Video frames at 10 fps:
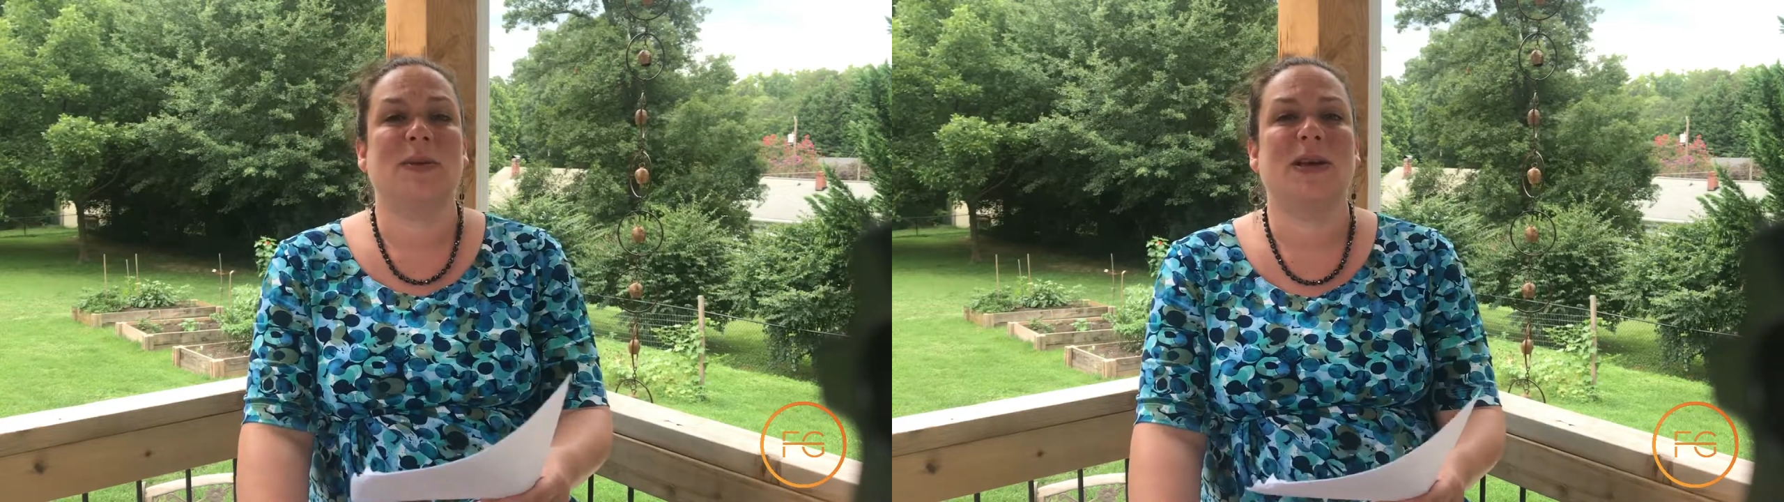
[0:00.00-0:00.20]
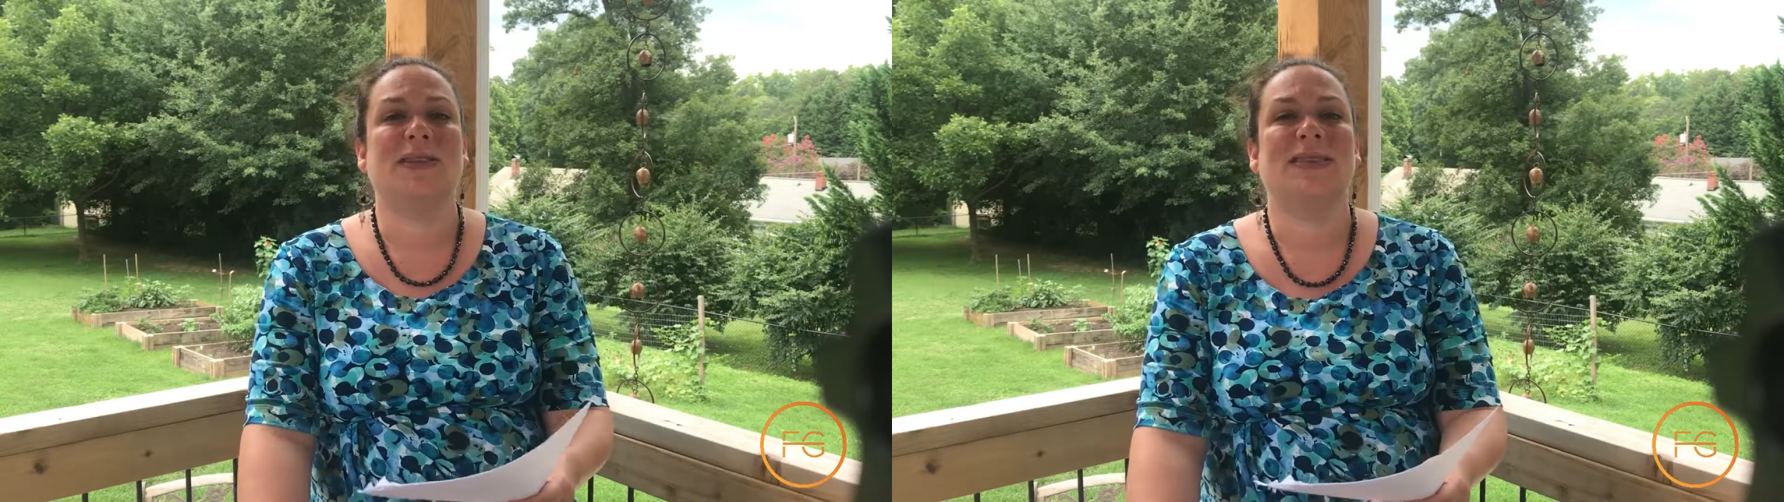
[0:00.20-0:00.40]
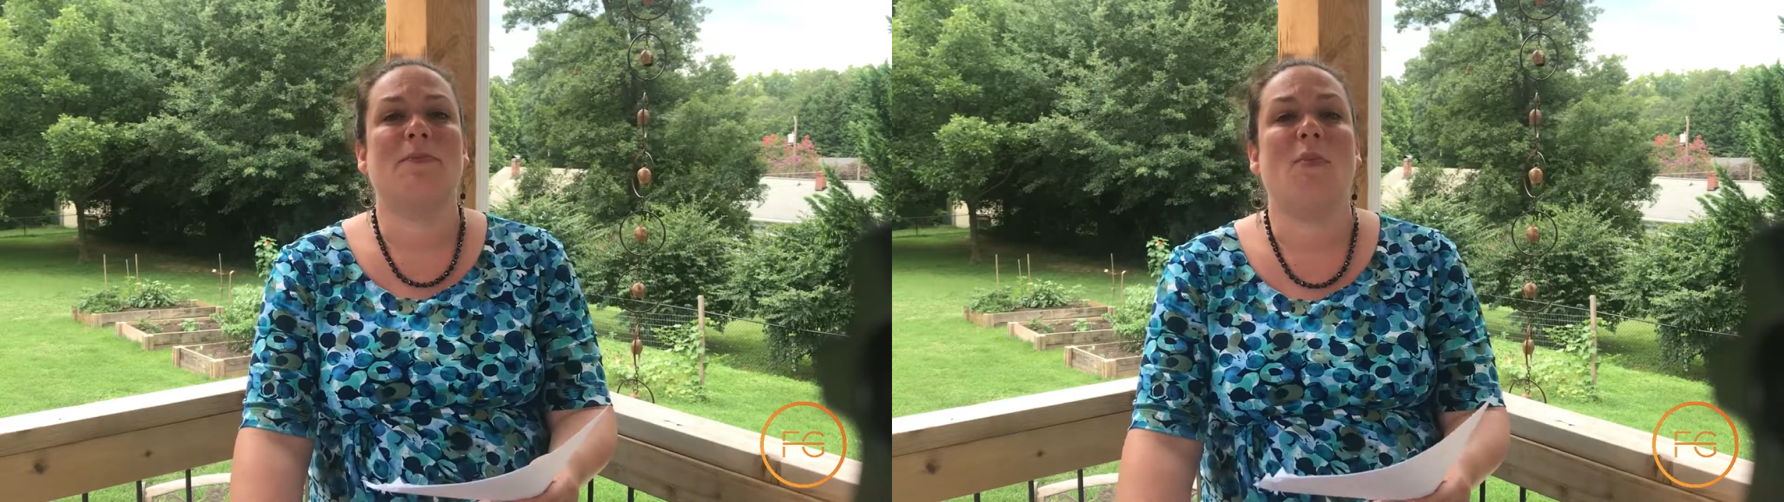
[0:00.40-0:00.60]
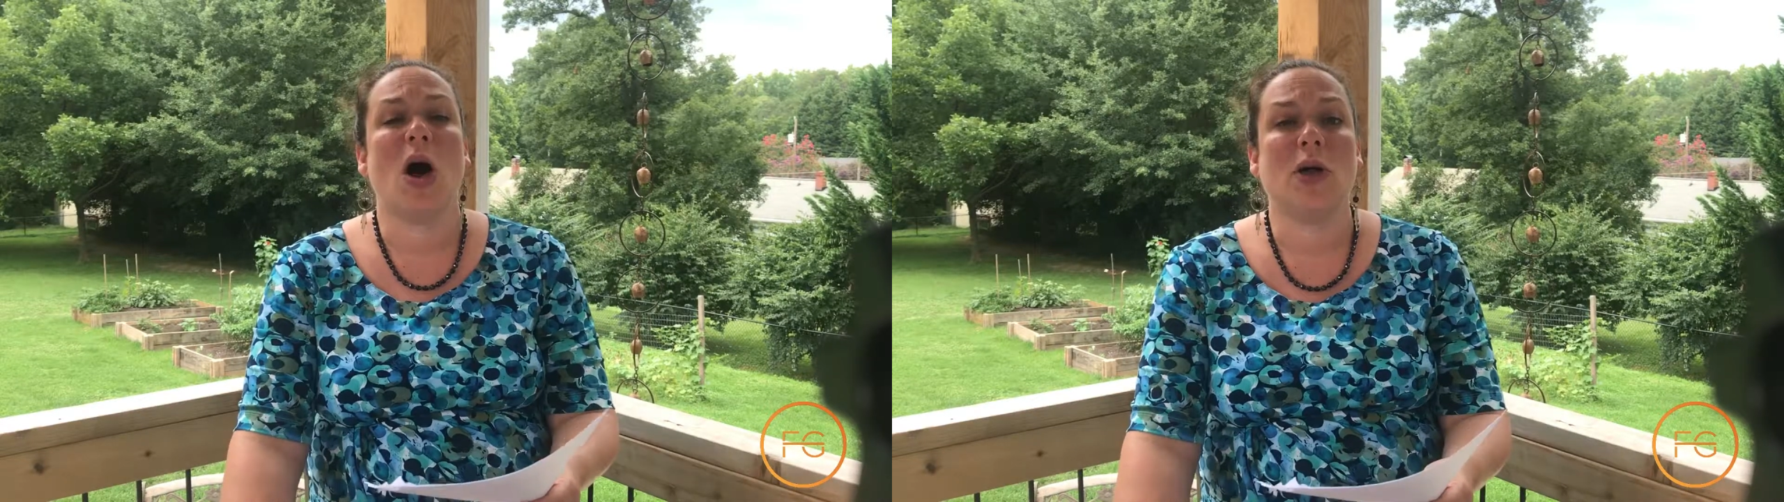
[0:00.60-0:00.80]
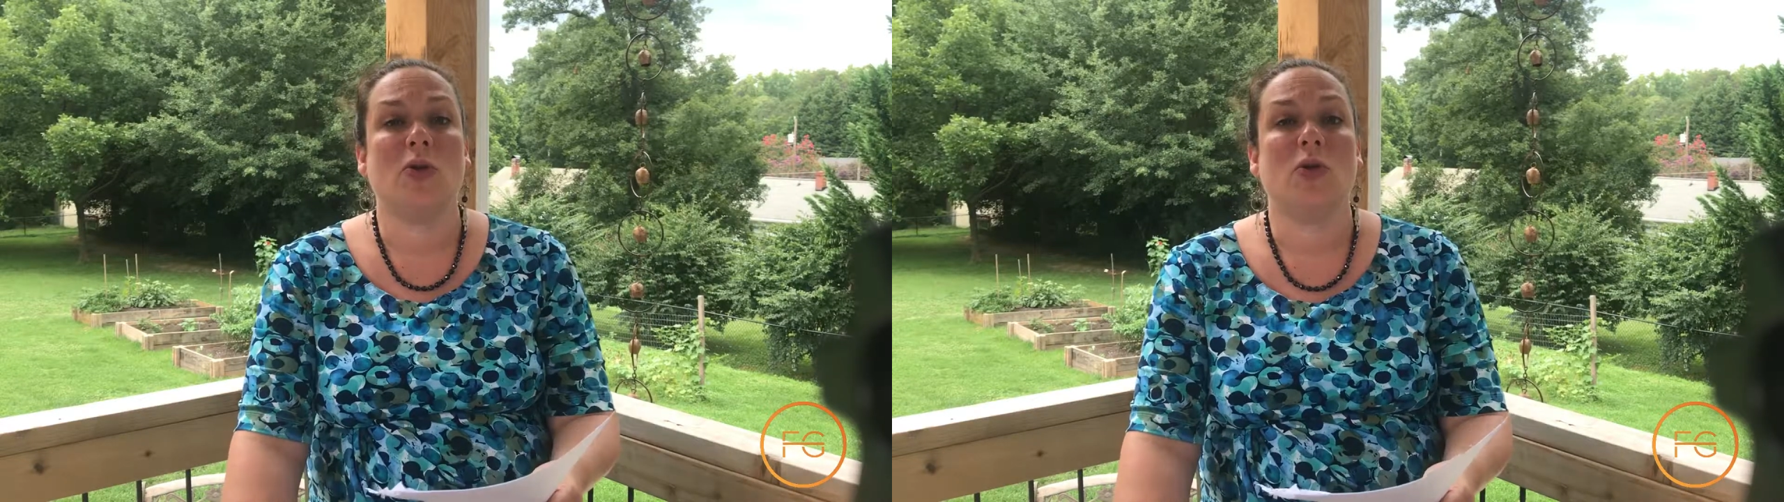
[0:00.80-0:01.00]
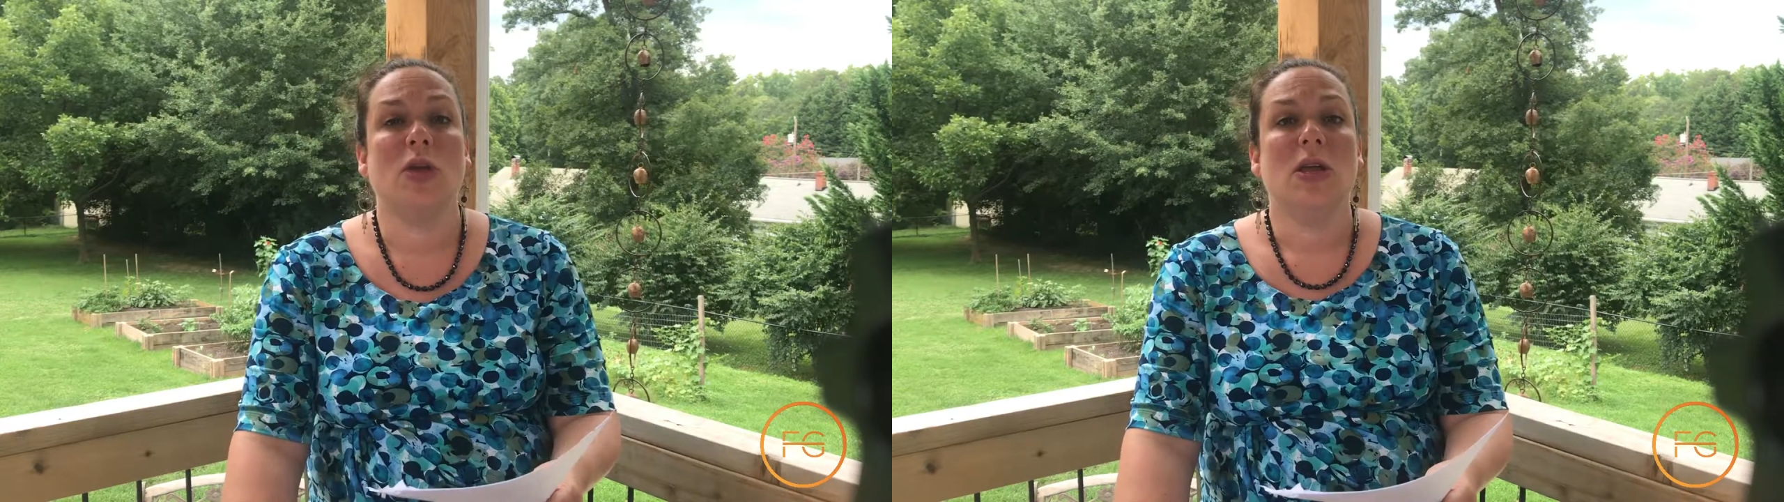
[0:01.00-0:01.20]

because the model